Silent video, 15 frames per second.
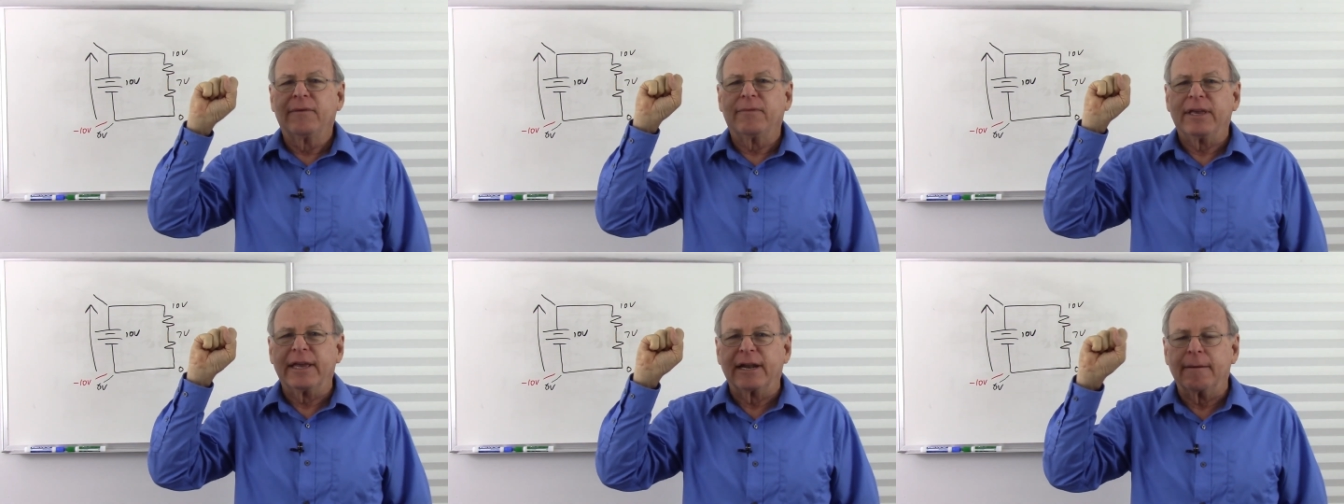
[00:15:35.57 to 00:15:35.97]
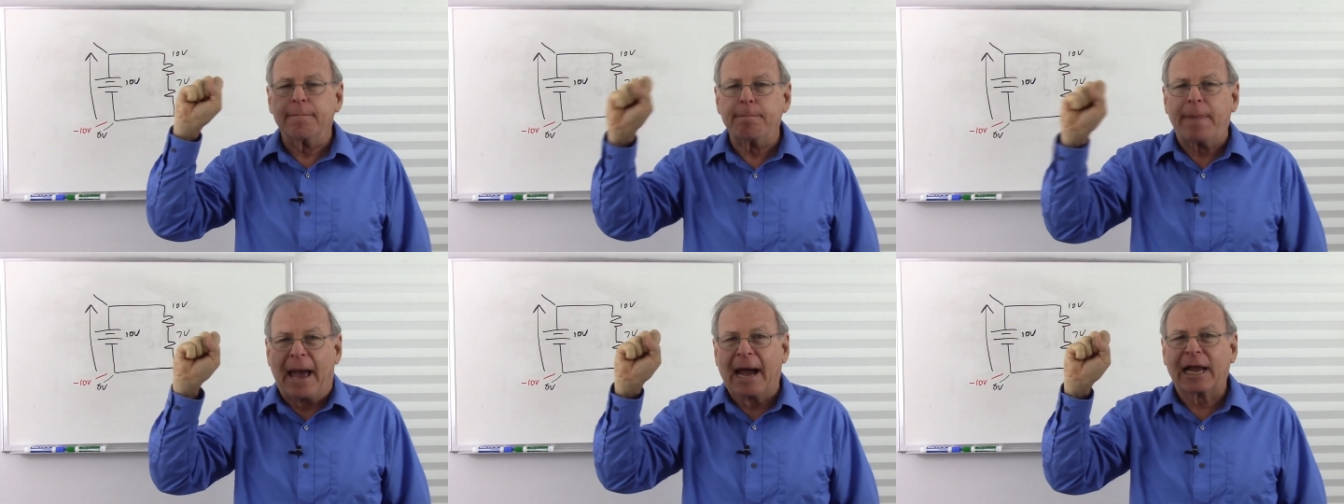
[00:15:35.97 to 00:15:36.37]
We get a
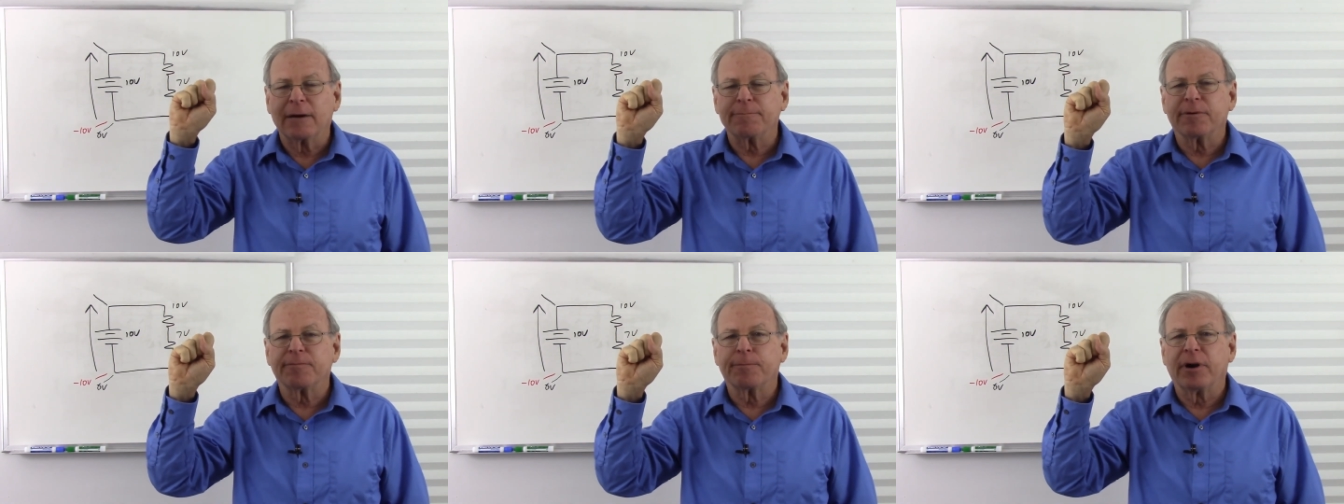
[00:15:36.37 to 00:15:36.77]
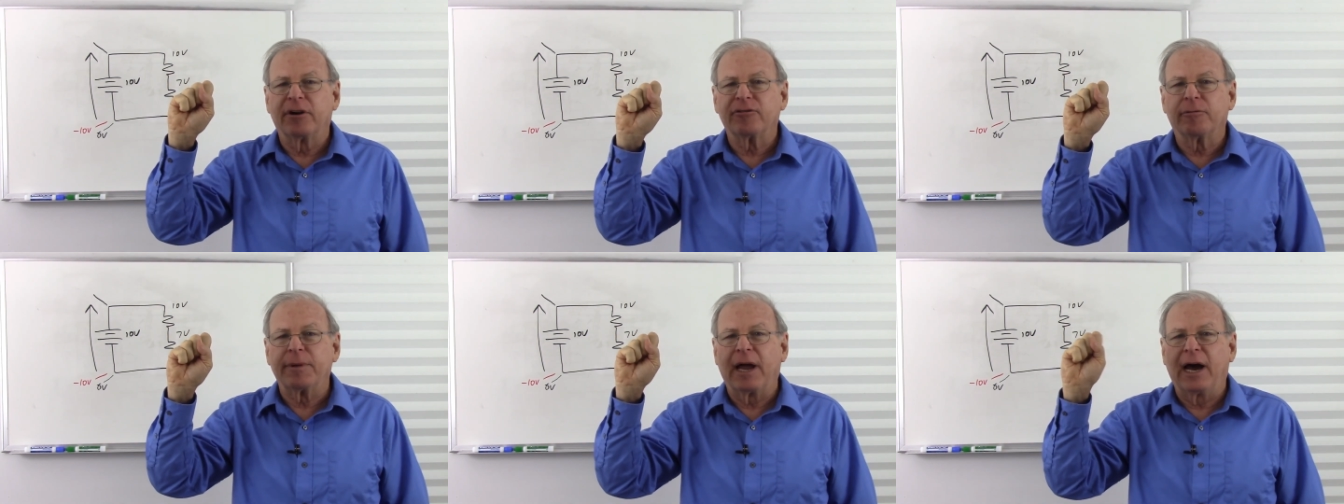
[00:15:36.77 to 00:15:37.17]
backup of
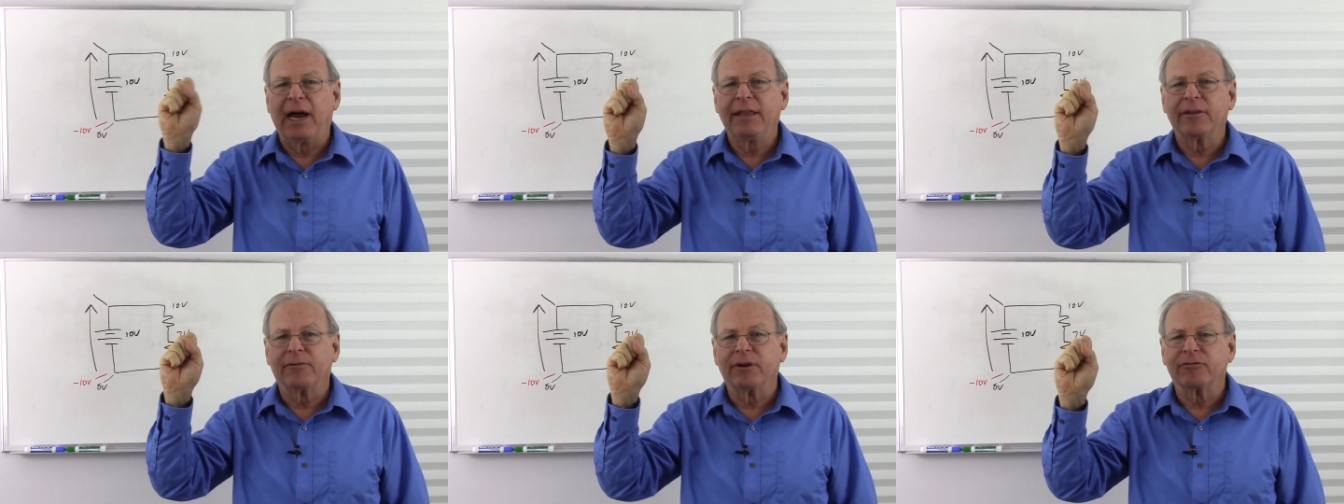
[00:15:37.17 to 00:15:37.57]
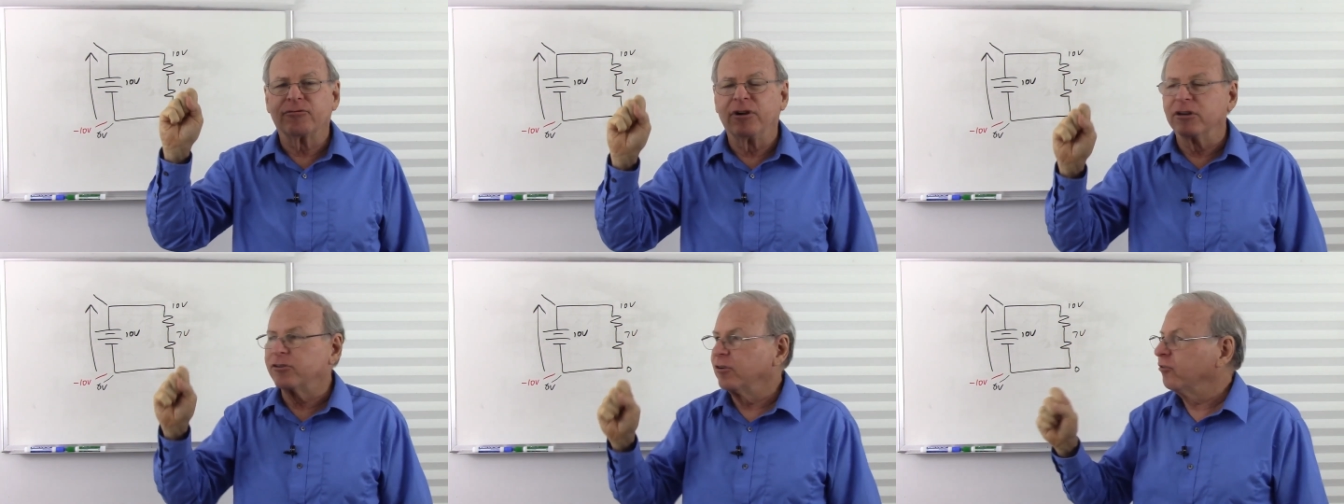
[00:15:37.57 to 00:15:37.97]
pressure behind the
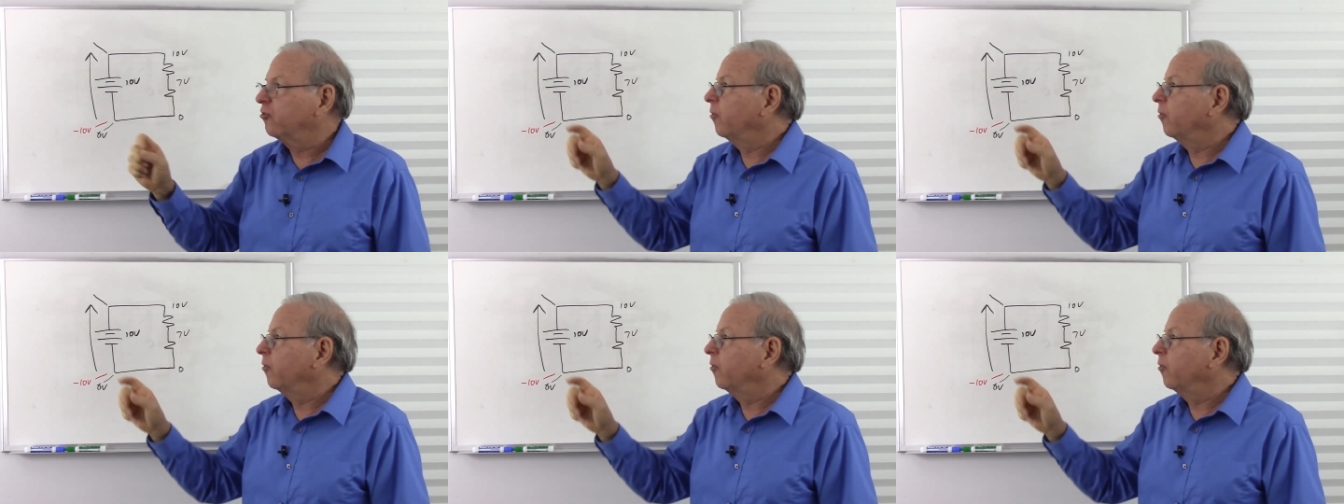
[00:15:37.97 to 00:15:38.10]
restriction.